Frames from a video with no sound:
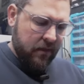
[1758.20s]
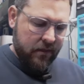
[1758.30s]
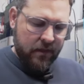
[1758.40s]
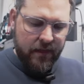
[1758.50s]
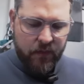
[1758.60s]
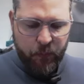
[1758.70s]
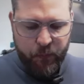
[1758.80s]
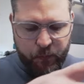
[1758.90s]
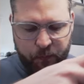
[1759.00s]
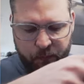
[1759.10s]
So let's
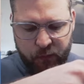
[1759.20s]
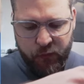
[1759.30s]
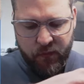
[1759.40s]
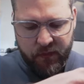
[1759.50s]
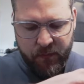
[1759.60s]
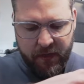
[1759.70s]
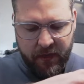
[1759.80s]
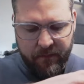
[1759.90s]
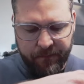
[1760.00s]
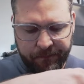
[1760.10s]
screw this back
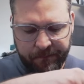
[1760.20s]
in.